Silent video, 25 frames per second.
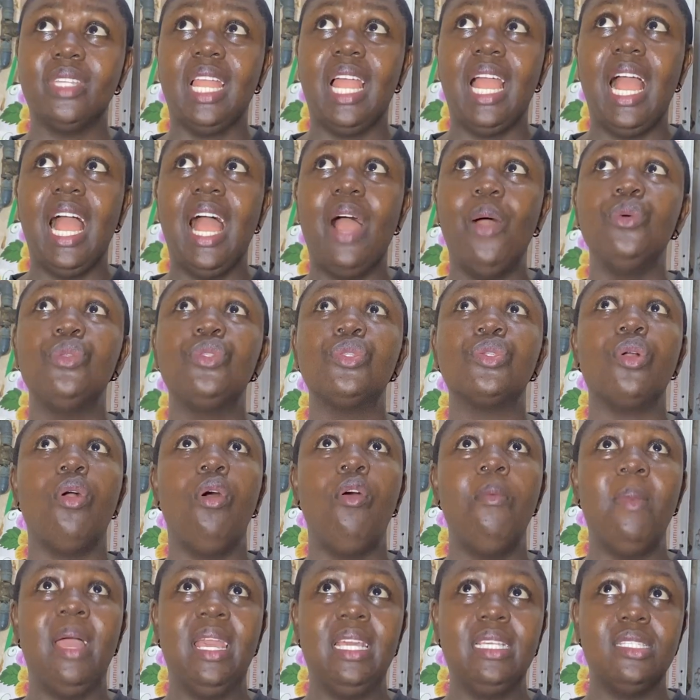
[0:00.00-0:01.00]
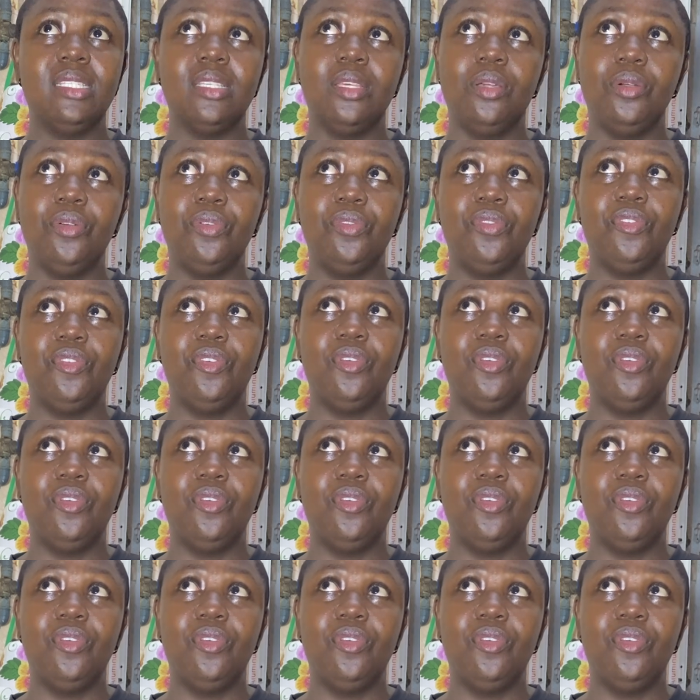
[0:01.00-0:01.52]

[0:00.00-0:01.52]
I would score myself